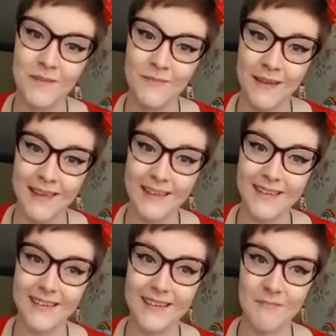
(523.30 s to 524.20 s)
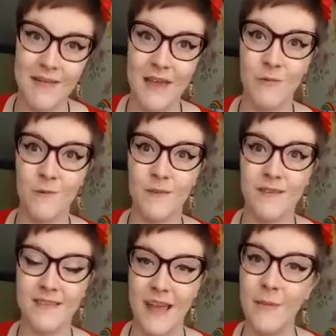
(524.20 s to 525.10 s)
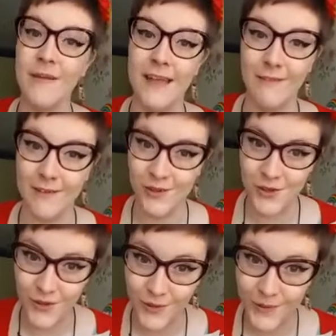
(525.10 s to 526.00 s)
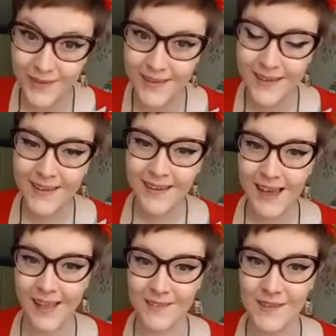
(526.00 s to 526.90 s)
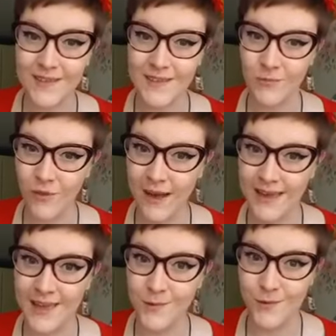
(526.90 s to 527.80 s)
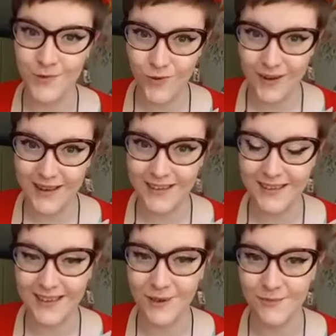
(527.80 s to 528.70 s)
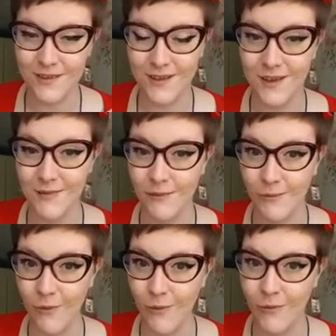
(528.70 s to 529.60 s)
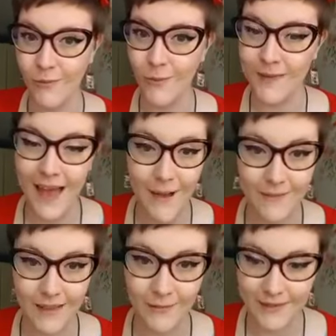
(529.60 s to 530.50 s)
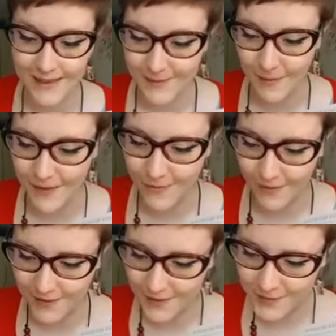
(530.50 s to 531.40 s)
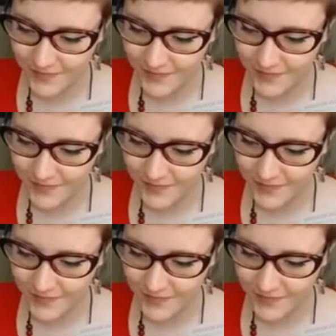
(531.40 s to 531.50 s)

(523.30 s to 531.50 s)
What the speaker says: may be able to step in Eric's shoes and understand why he was struggling to come to terms with what was happening with his best friend.